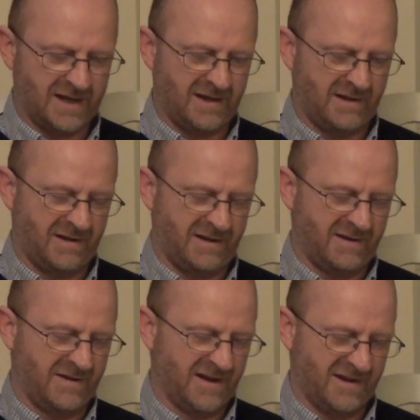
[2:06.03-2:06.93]

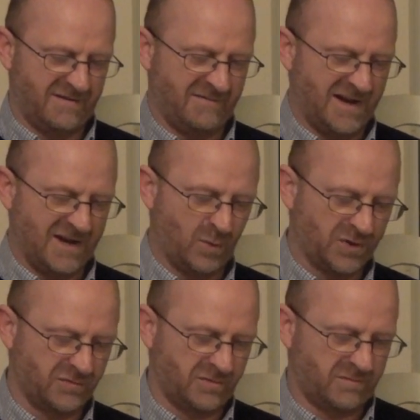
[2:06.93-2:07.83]
I
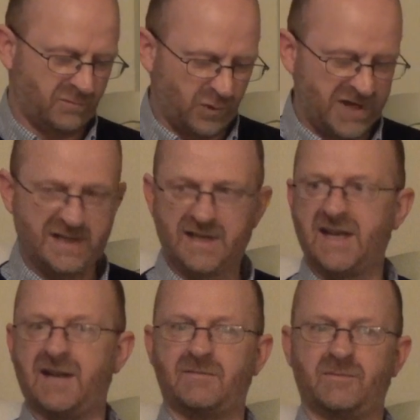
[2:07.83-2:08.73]
wasn't reading
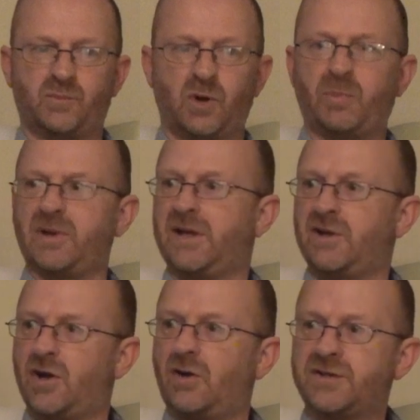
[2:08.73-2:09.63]
it properly
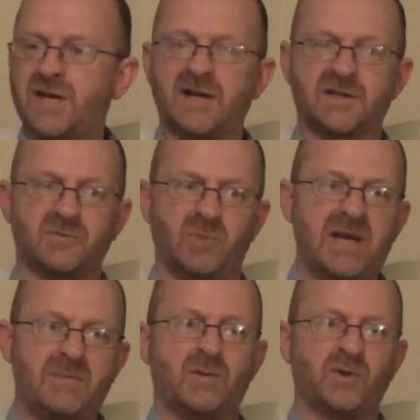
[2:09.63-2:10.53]
in context.
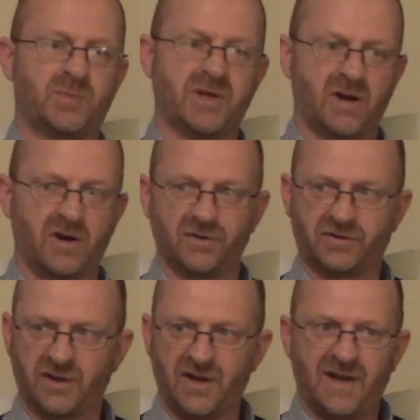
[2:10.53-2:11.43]
Maybe it was
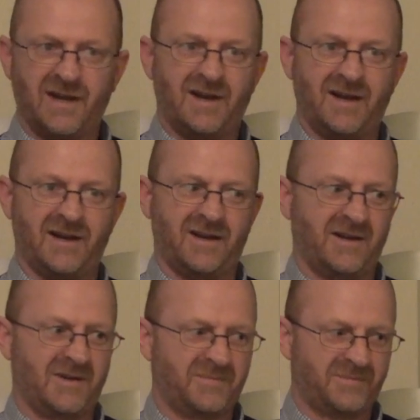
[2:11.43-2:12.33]
because
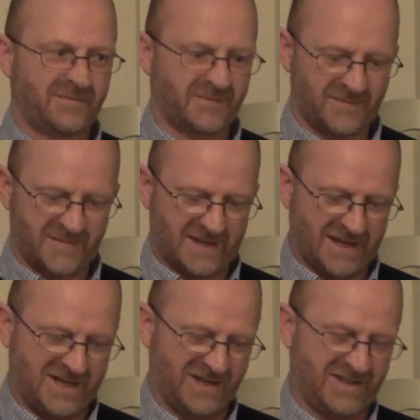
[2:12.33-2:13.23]
I
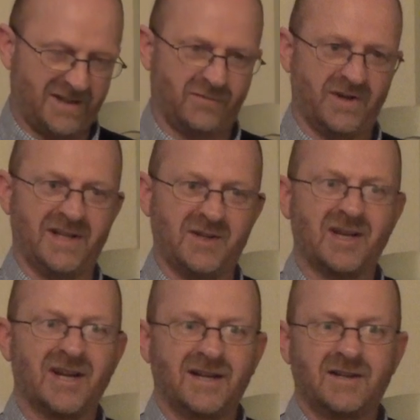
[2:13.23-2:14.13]
just didn't
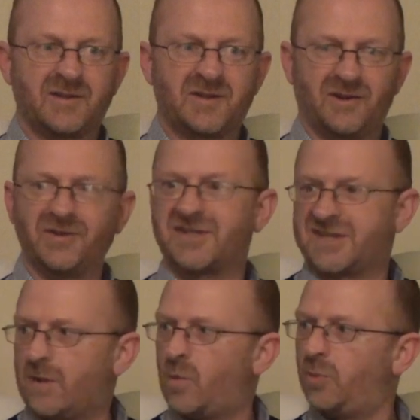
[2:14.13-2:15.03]
really
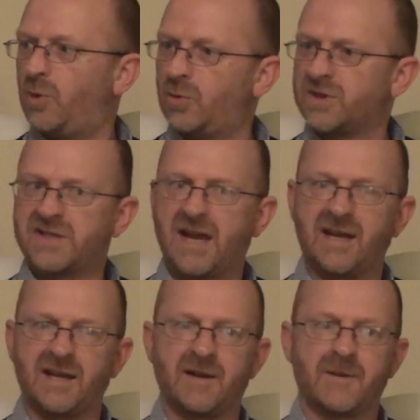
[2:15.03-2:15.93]
understand what Paul was
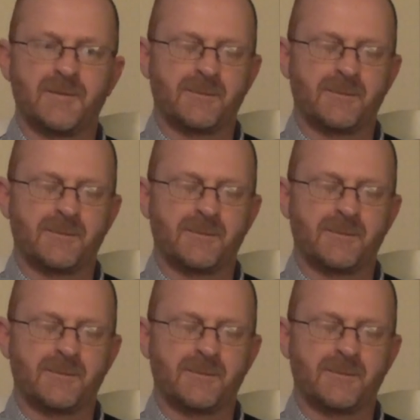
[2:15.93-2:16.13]
saying.